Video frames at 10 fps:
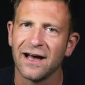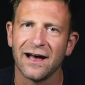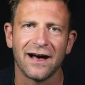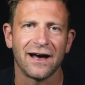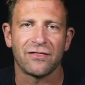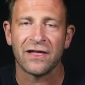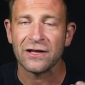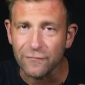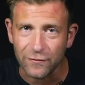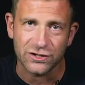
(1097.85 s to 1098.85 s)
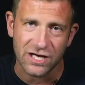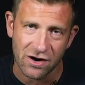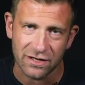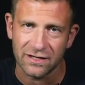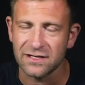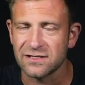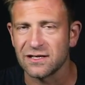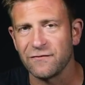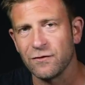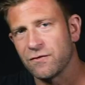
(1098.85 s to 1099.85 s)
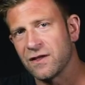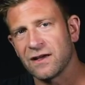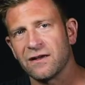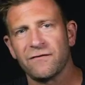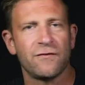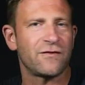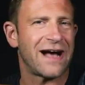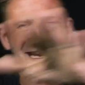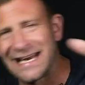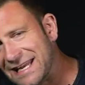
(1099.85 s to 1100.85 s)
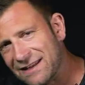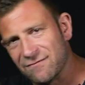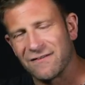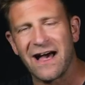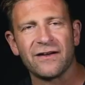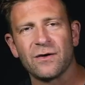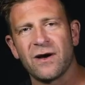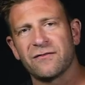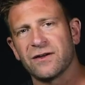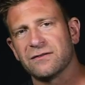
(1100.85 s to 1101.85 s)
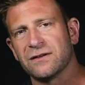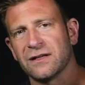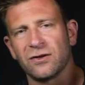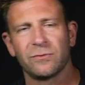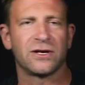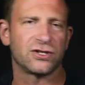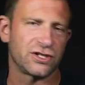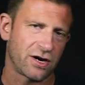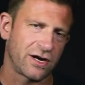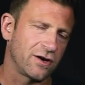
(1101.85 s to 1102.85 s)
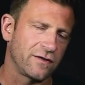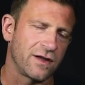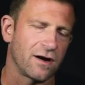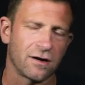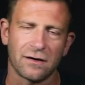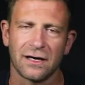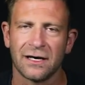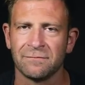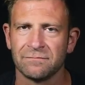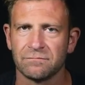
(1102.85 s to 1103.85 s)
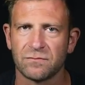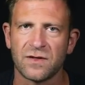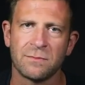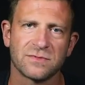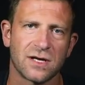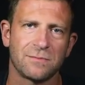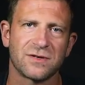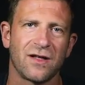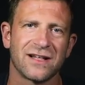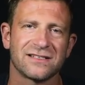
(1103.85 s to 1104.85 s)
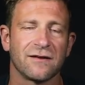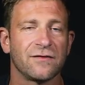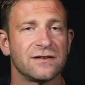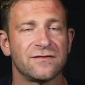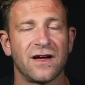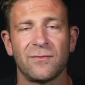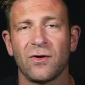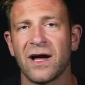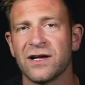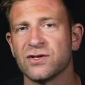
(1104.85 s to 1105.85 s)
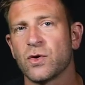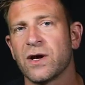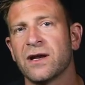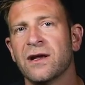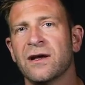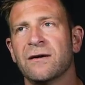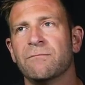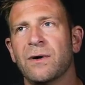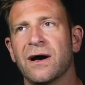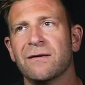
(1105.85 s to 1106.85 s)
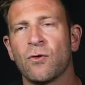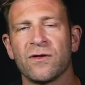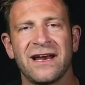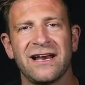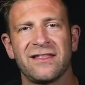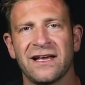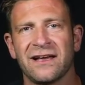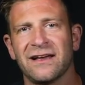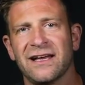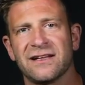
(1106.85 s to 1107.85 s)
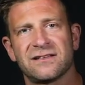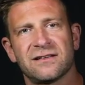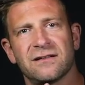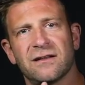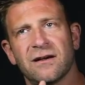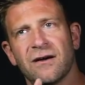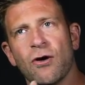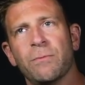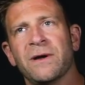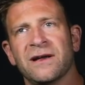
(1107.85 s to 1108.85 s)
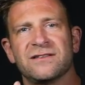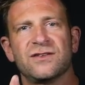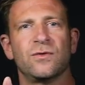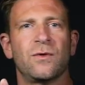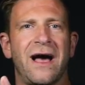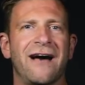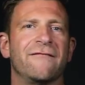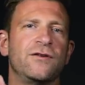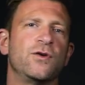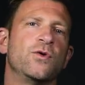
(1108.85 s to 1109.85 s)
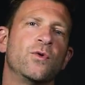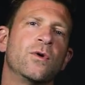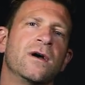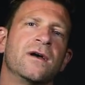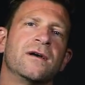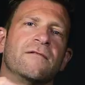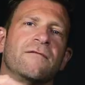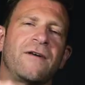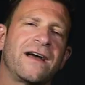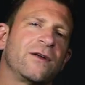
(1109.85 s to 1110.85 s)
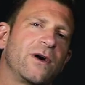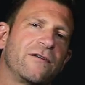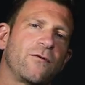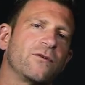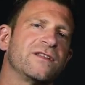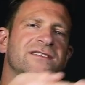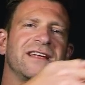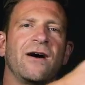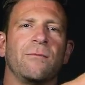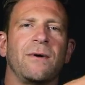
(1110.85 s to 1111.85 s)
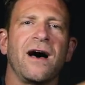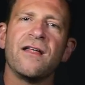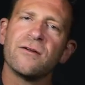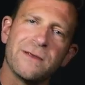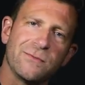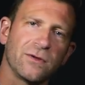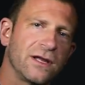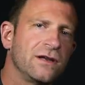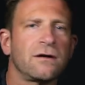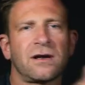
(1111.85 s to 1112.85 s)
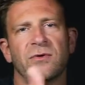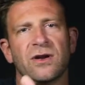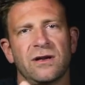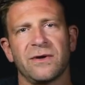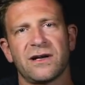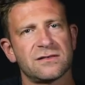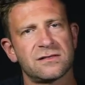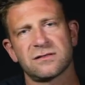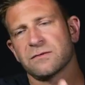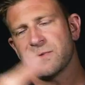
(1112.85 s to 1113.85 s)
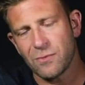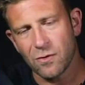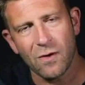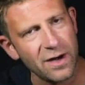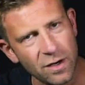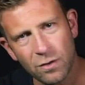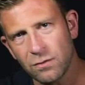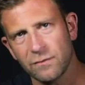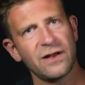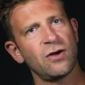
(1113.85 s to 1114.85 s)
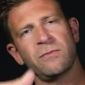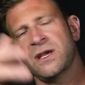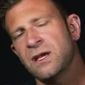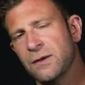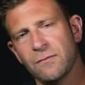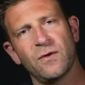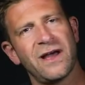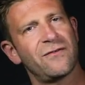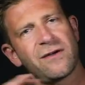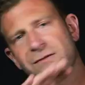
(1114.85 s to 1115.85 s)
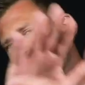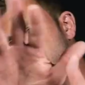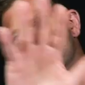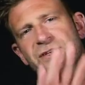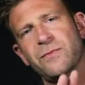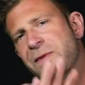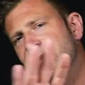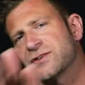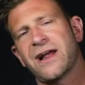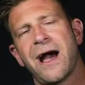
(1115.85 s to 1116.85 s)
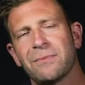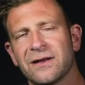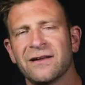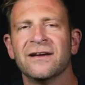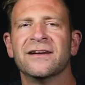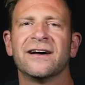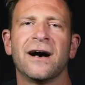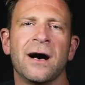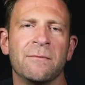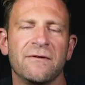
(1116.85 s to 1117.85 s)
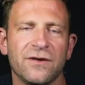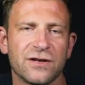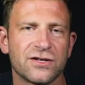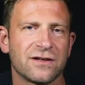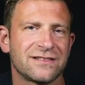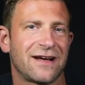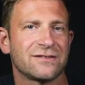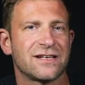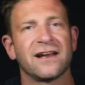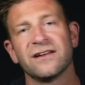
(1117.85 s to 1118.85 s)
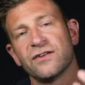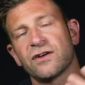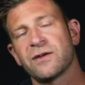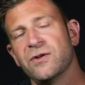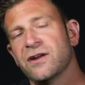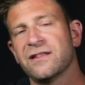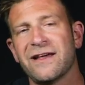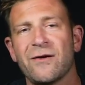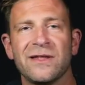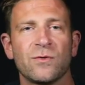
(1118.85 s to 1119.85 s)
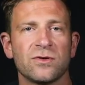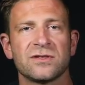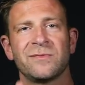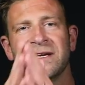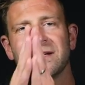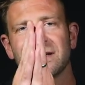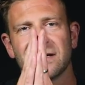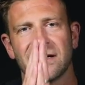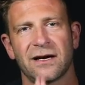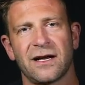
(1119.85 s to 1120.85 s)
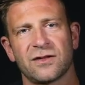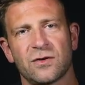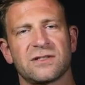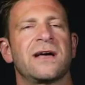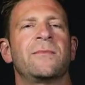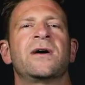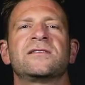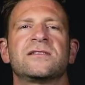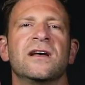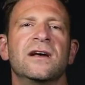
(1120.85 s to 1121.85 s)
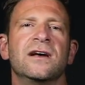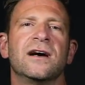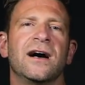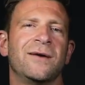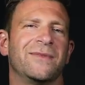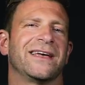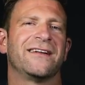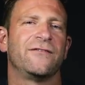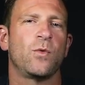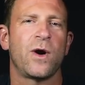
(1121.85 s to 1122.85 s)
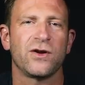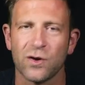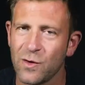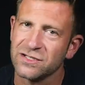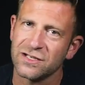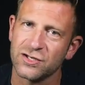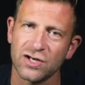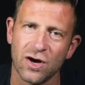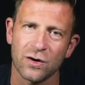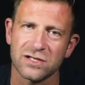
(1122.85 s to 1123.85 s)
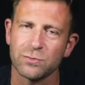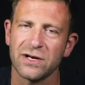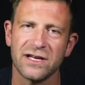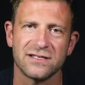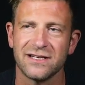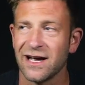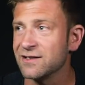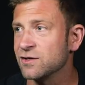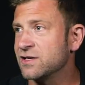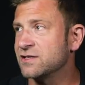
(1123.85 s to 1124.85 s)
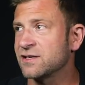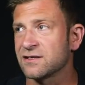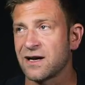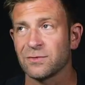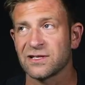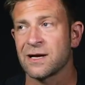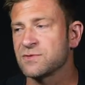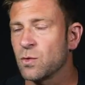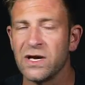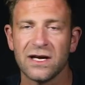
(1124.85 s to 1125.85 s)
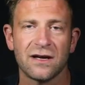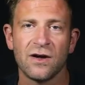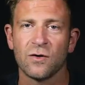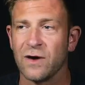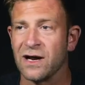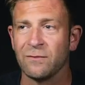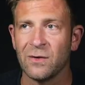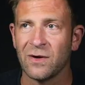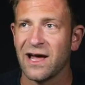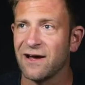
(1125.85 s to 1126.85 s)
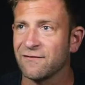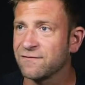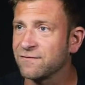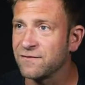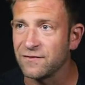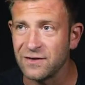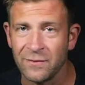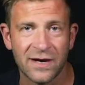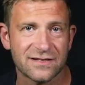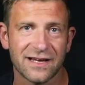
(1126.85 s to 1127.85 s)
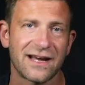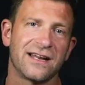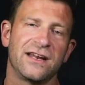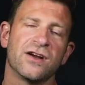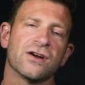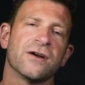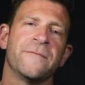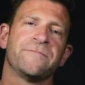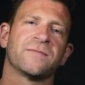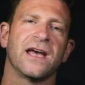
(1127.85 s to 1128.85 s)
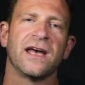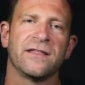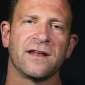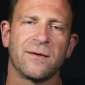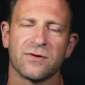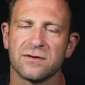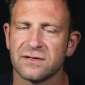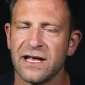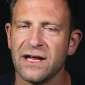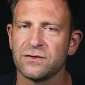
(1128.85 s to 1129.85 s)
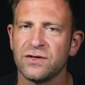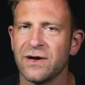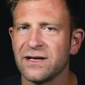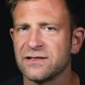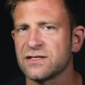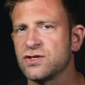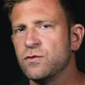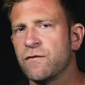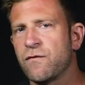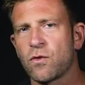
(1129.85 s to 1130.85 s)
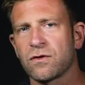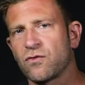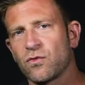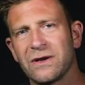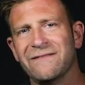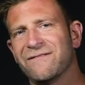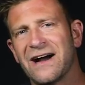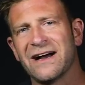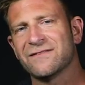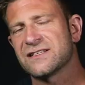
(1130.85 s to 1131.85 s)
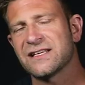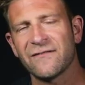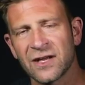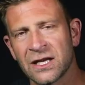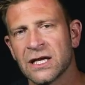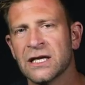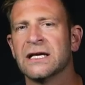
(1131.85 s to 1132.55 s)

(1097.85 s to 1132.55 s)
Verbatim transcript: Uh, thank you for sharing this. If you think, if you've got any value out of it, a little bit of share here and there, um, thumbs ups, all that stuff is valuable. I enjoy it, but more than anything, it's hoping to have you find a way to forward this to help other people in your community, because the people who I know, they know me, we have a great relationship, we make shit happen. Um, if you can share this outside into your community, that would mean the world to me. Arigatou gozaimasu. Um, again, if you want your question on the show, it's pretty easy. I do these things a couple times a week, randomly when I have fifteen minutes like I did here, and the number is eight oh two, nine six two, four three five seven.